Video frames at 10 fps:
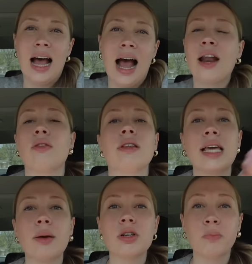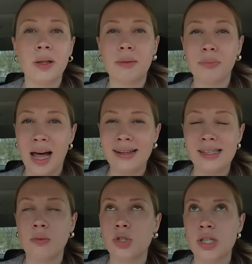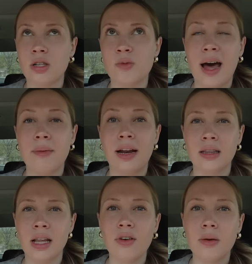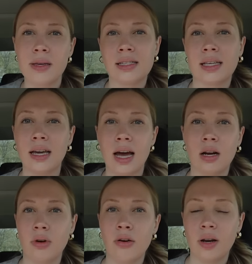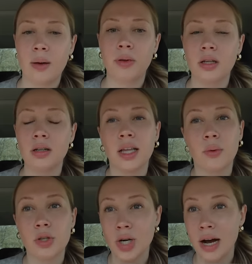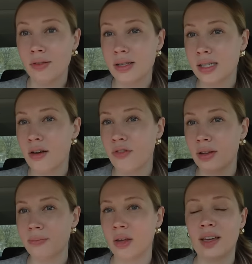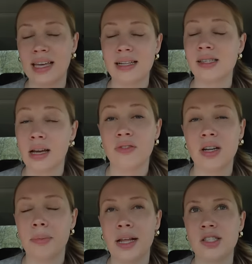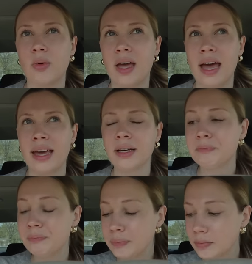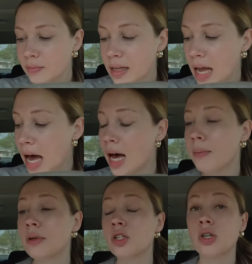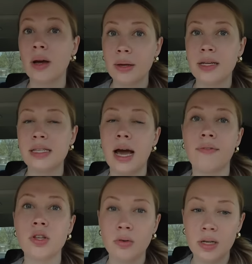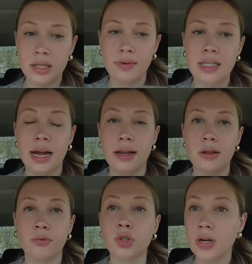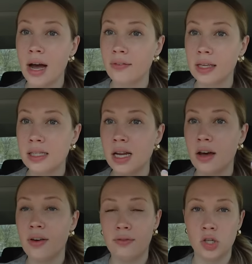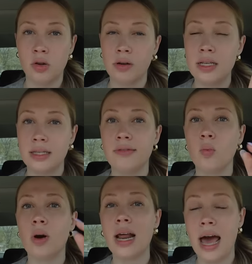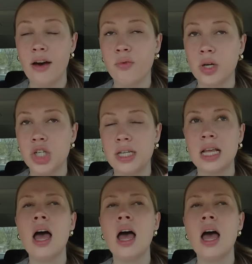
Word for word: I don't know, this camera's like plastic, which sounds bad, but I love it because I can kind of rough it up a little and like with travel and stuff, it, if it gets scuffed up, that's okay. Um, so anyways, yeah, I have the Sony ZV-E10 and then for traveling and stuff, I have the Sony ZV-1F, which is